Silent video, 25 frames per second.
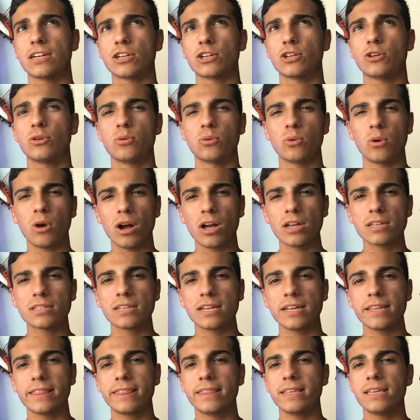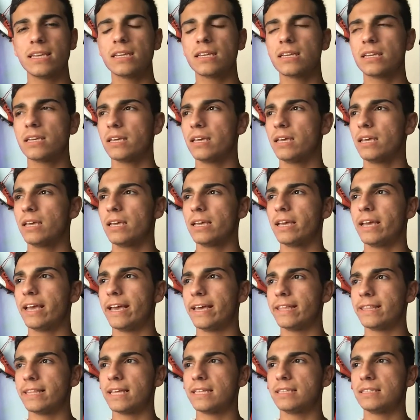cross, I think,
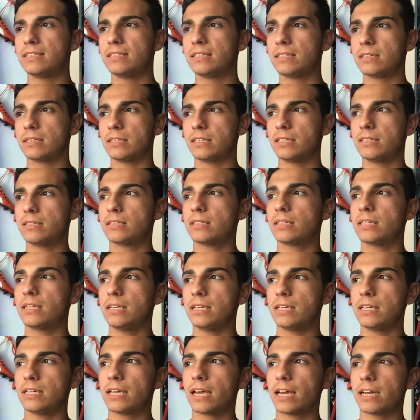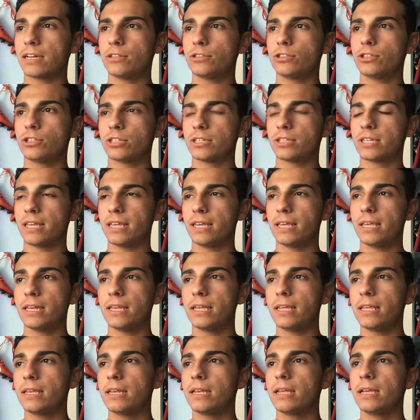and then Zielinski, he kind of just hit
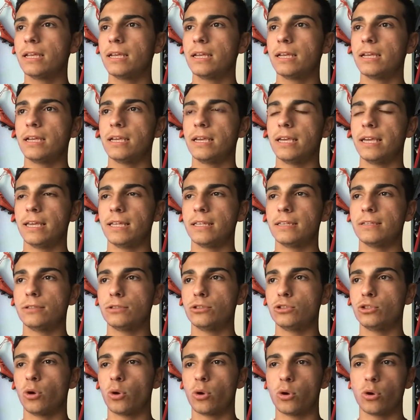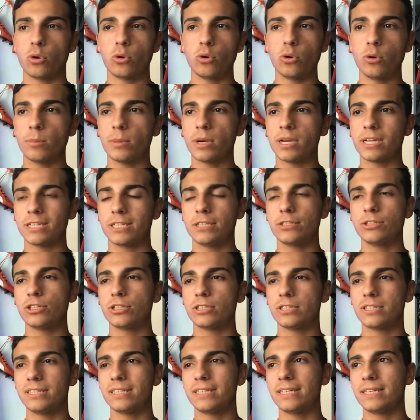it, and Donnarumma, he
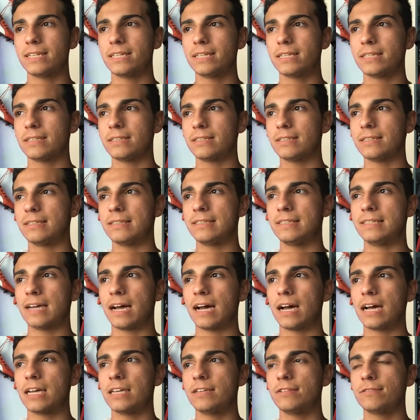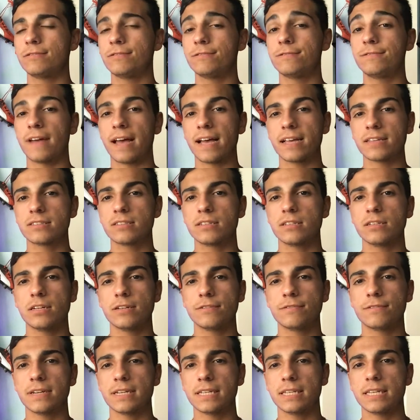just didn't dive fast
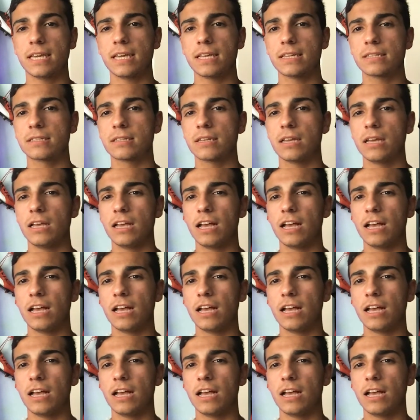enough, I guess.